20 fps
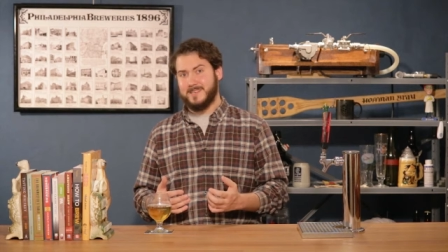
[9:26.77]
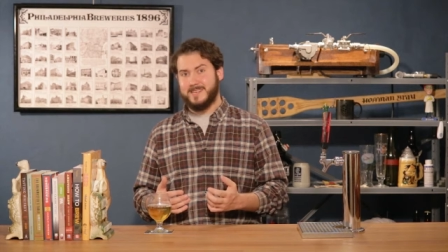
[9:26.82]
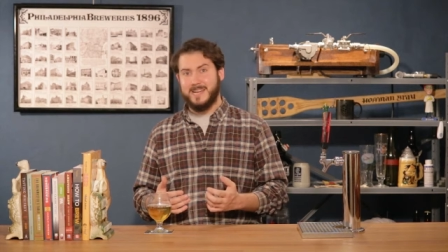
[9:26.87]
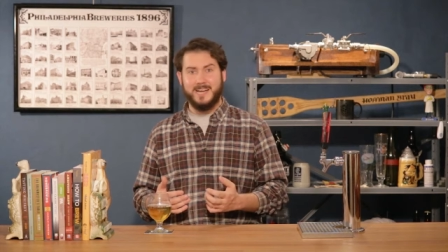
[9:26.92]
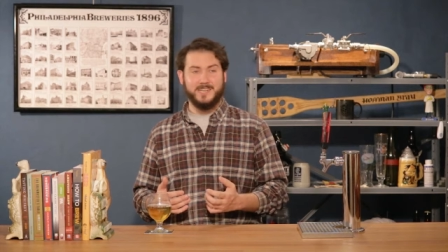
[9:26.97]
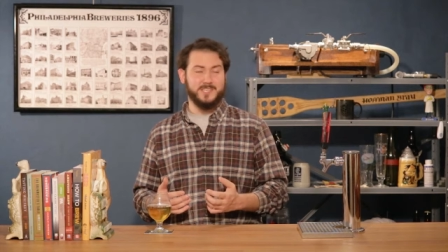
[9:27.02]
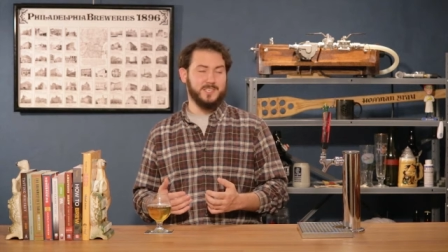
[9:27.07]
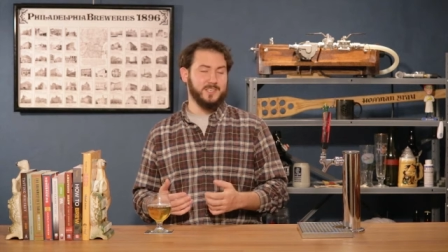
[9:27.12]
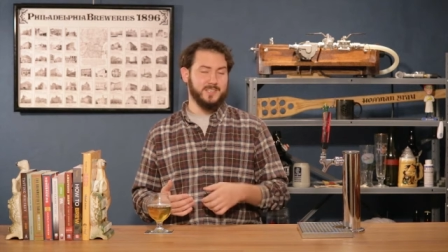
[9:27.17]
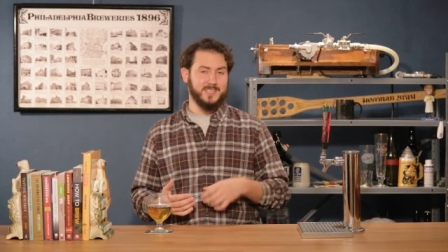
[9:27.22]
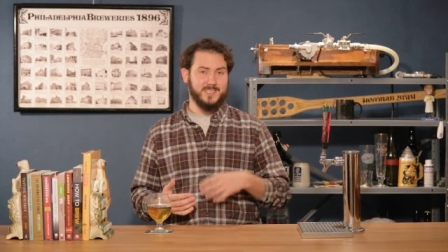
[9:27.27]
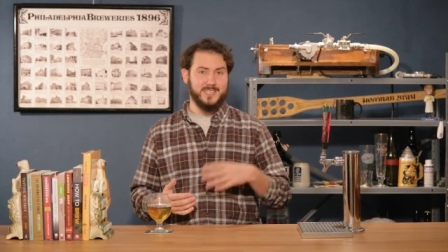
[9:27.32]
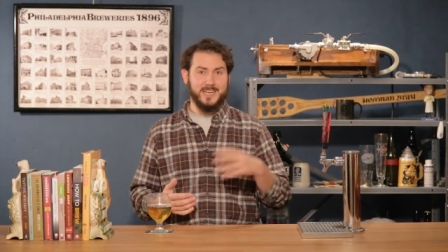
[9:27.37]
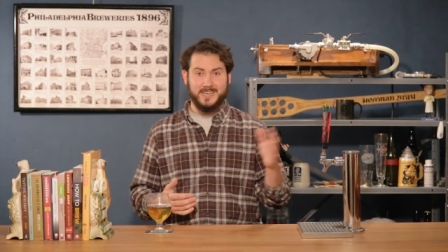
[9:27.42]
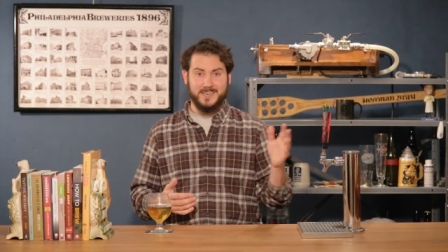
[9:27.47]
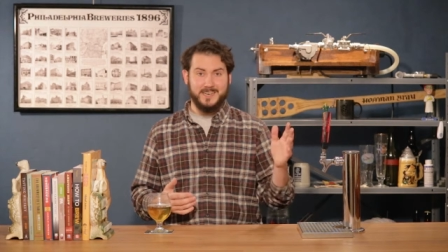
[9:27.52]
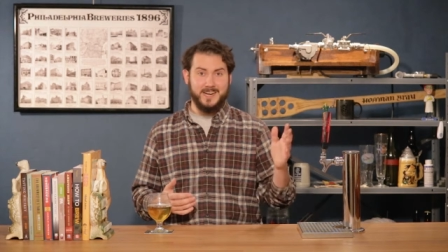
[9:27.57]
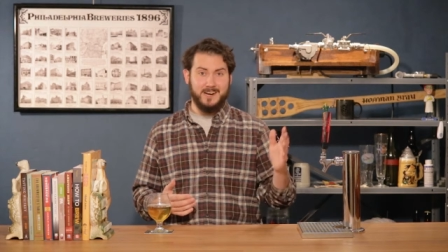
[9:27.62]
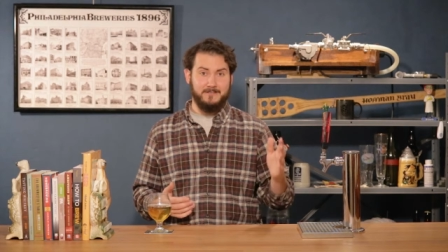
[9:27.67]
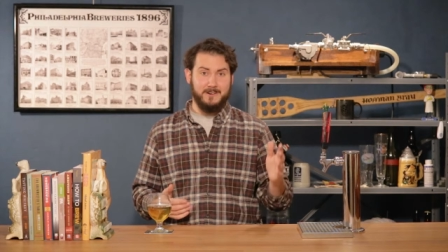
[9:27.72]
attached to the
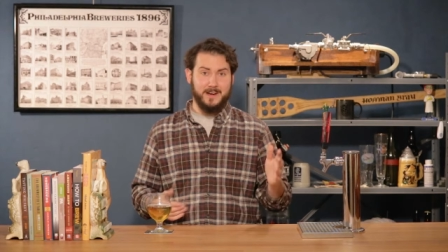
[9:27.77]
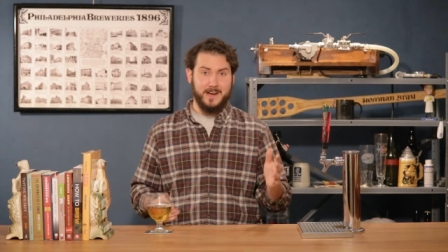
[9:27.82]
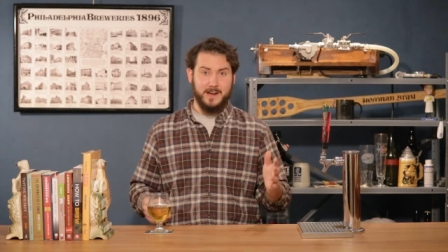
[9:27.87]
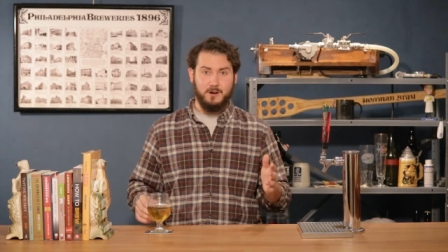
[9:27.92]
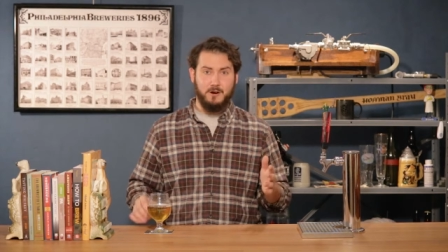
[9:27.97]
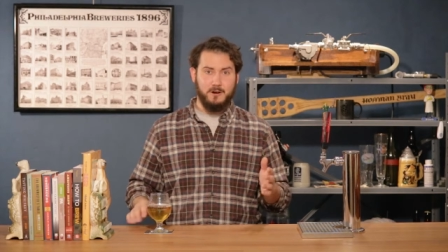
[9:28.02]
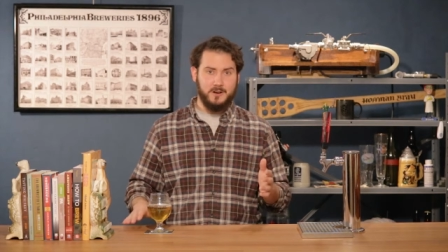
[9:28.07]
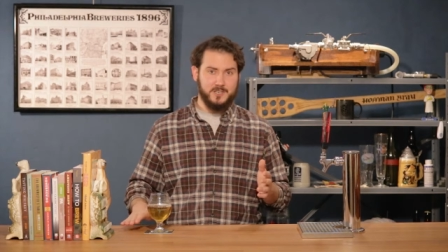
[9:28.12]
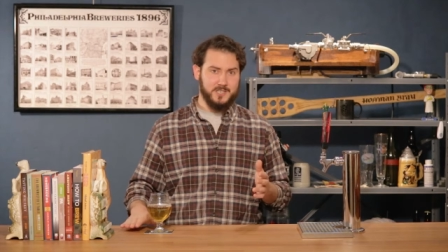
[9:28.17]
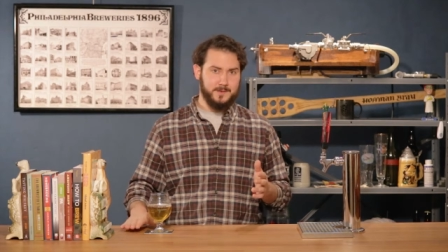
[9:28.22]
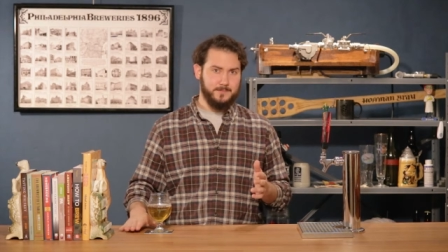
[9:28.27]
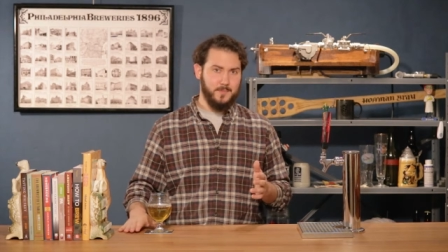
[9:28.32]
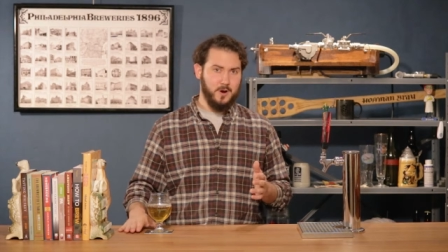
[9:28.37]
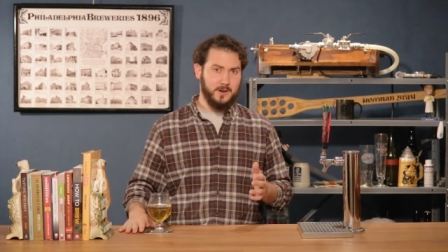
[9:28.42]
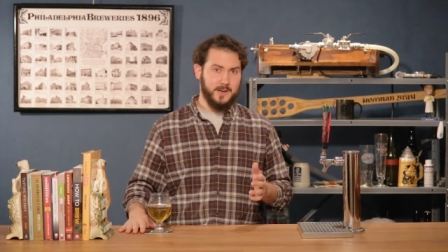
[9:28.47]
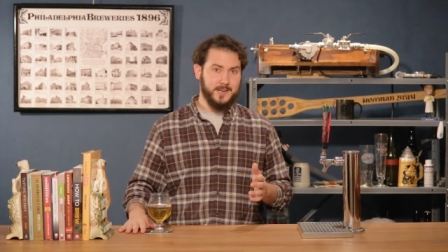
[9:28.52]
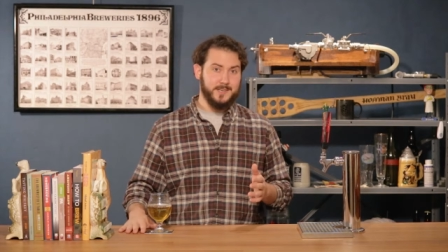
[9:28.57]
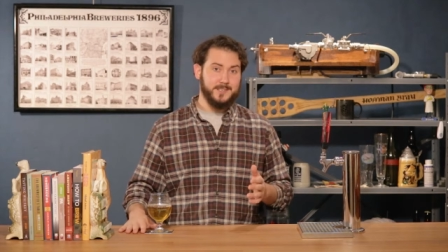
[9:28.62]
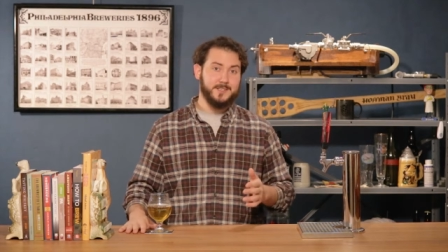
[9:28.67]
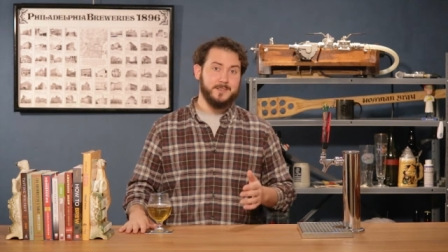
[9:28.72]
secondary and auction
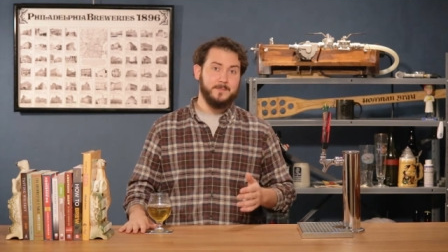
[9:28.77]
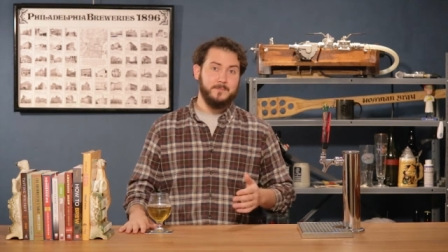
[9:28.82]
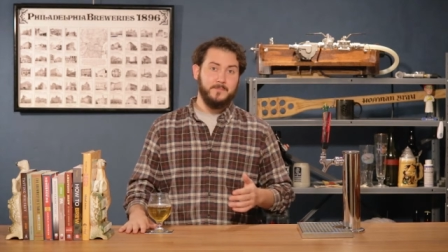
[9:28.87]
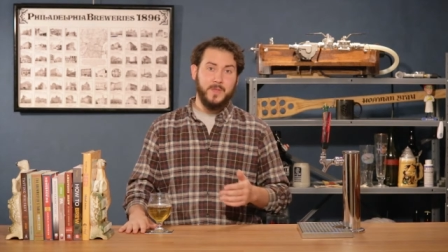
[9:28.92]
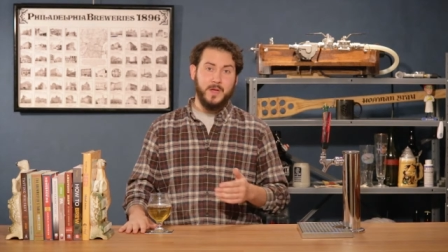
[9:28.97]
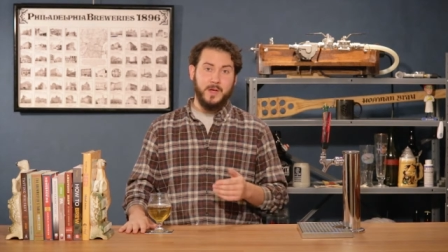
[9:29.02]
markets.